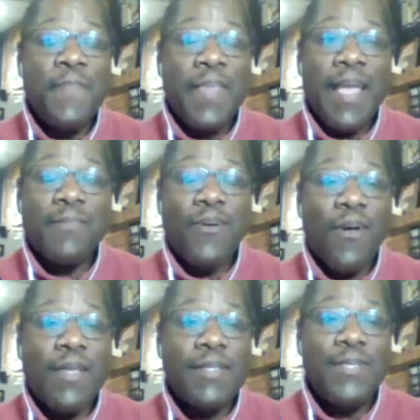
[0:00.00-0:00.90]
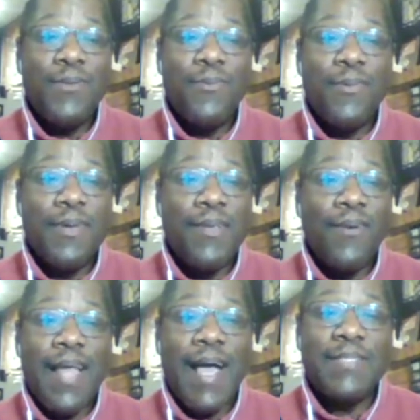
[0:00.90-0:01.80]
I'm talking to,
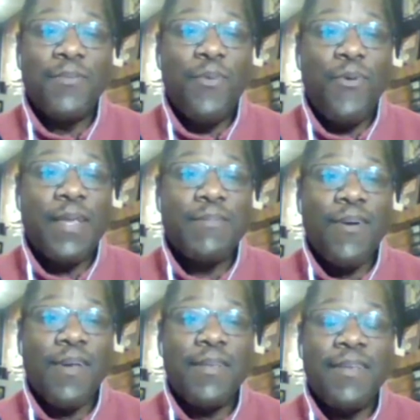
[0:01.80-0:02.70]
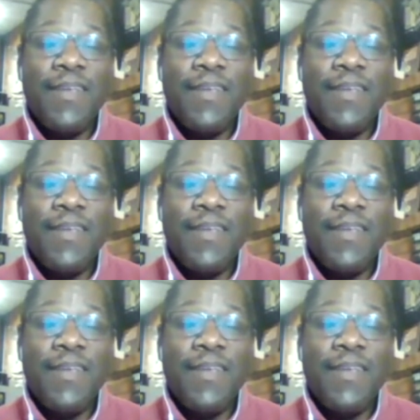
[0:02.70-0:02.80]
Alonzo Mourning. I'm talking to